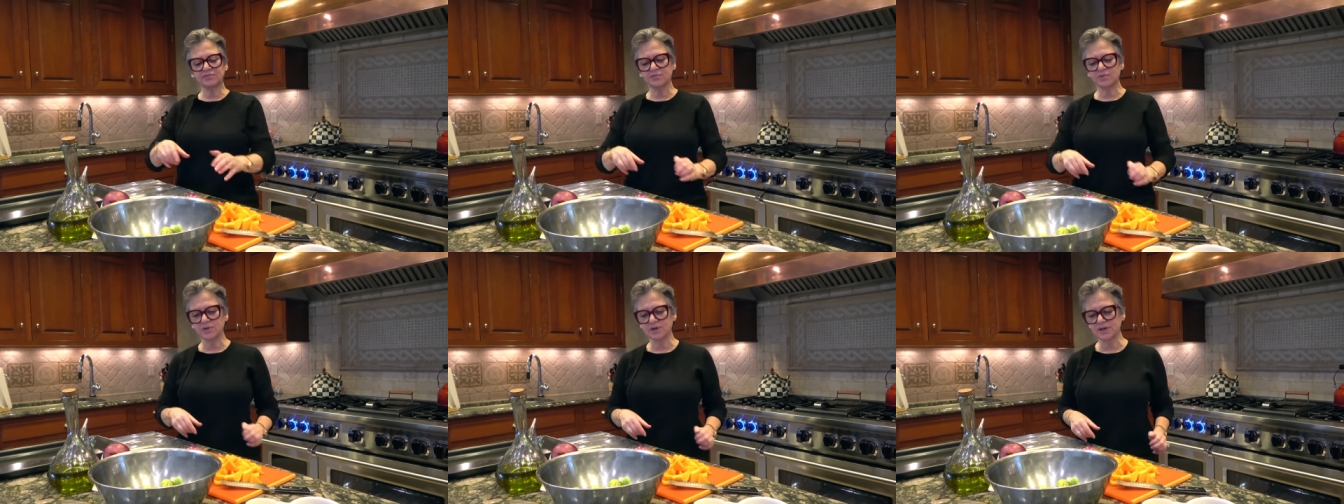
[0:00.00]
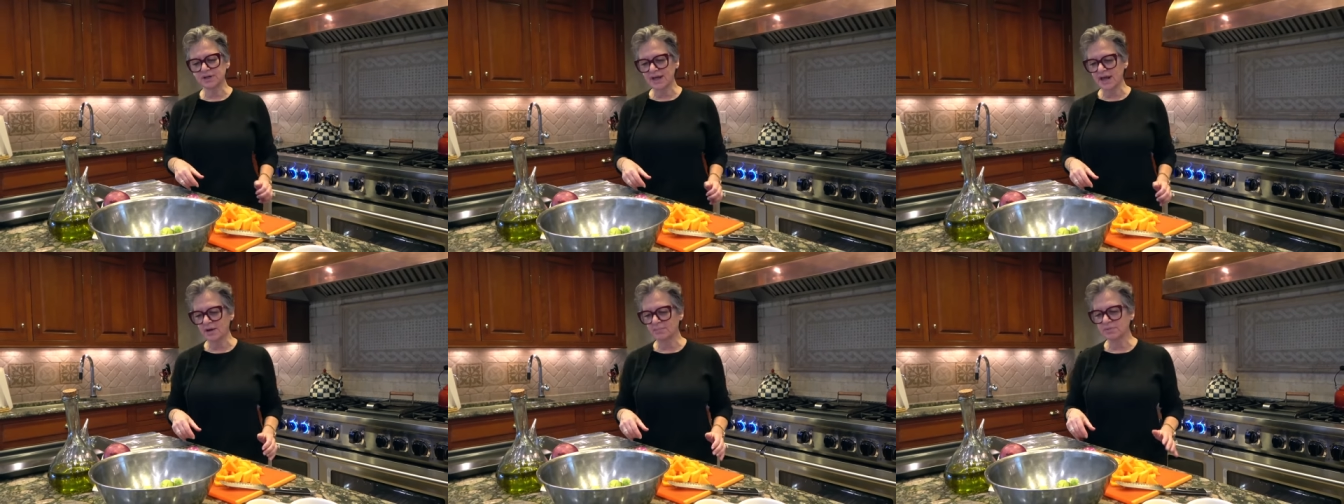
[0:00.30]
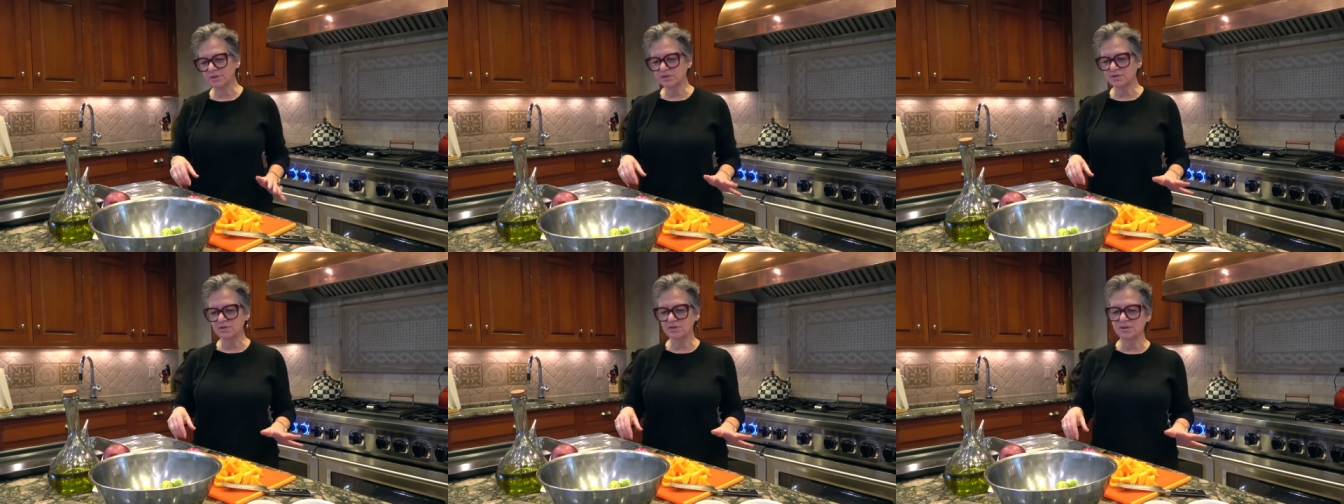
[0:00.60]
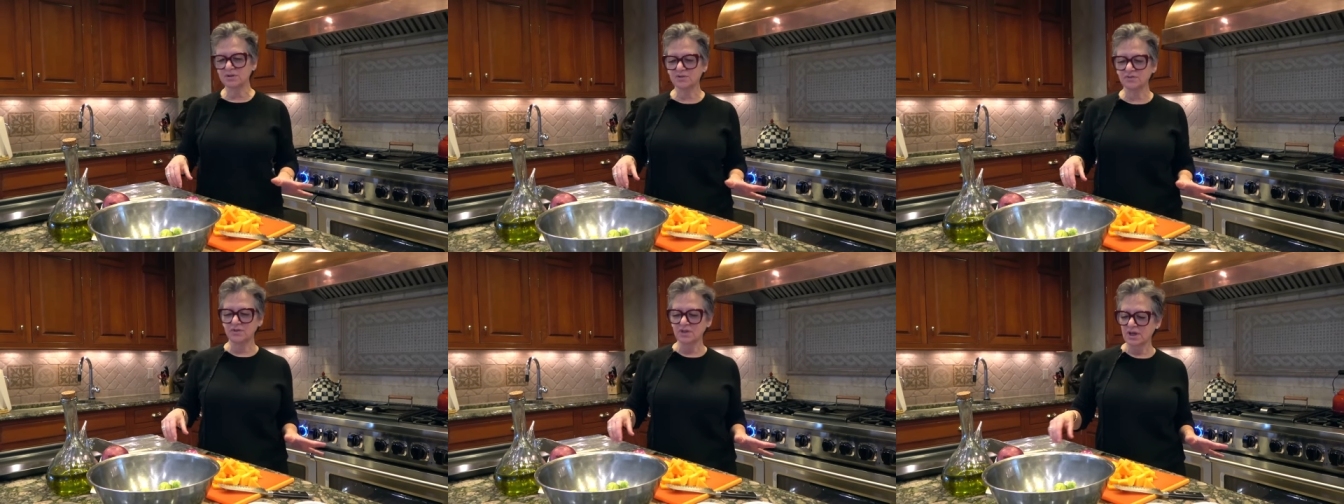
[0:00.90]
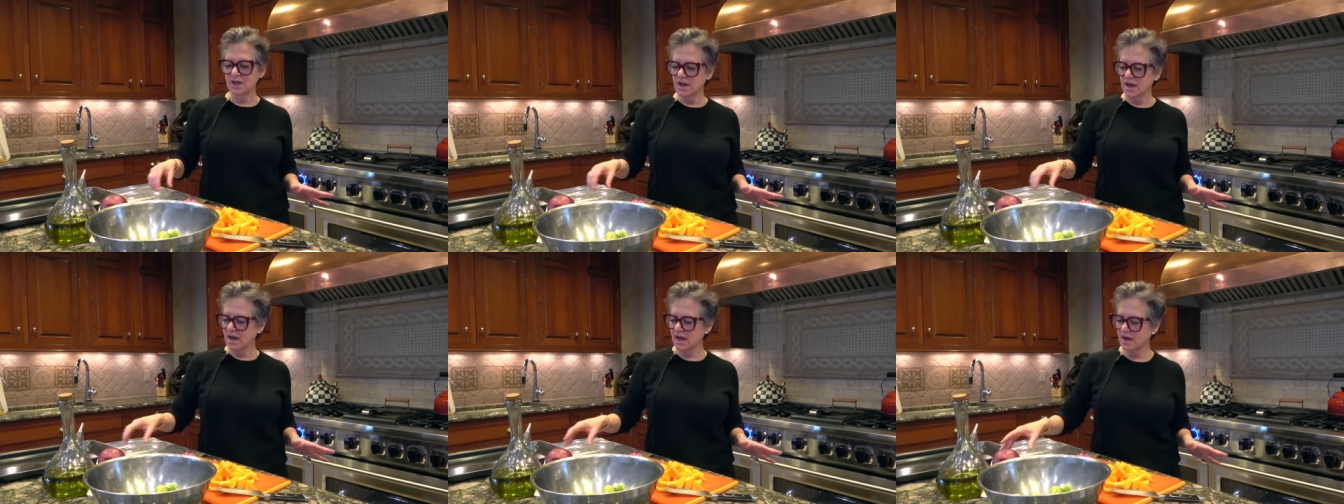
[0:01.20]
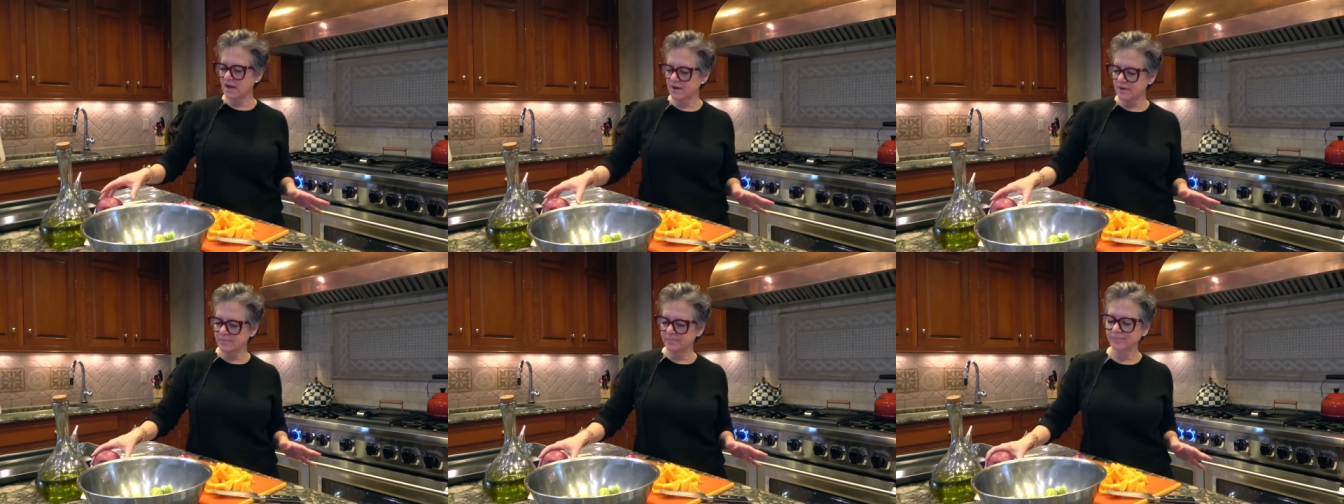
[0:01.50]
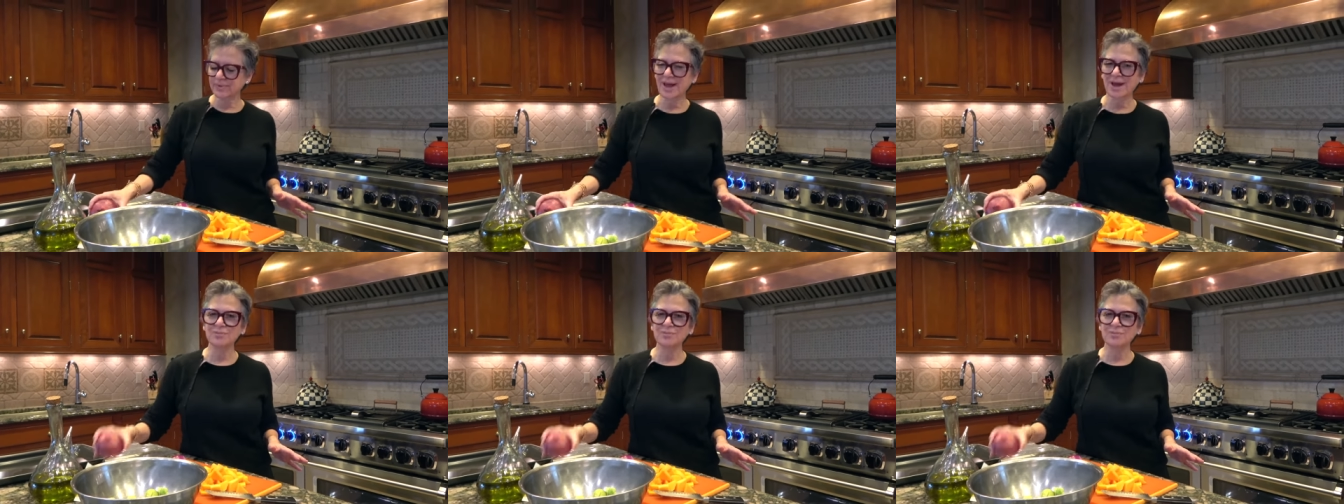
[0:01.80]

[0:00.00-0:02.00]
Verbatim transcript: for you now because um,